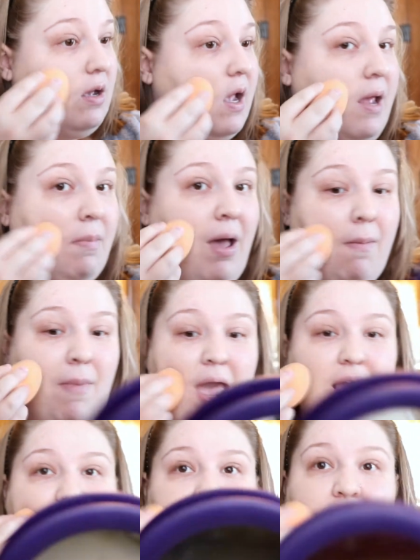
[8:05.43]
And by
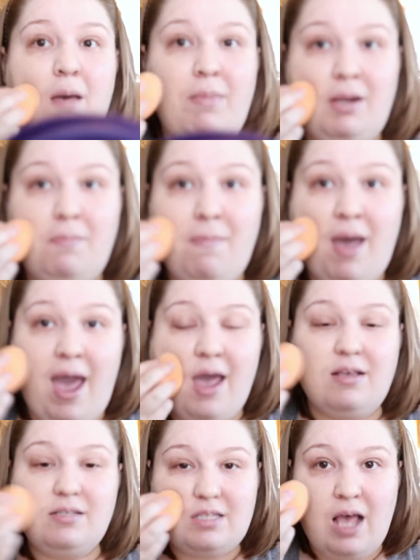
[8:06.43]
max, I mean max.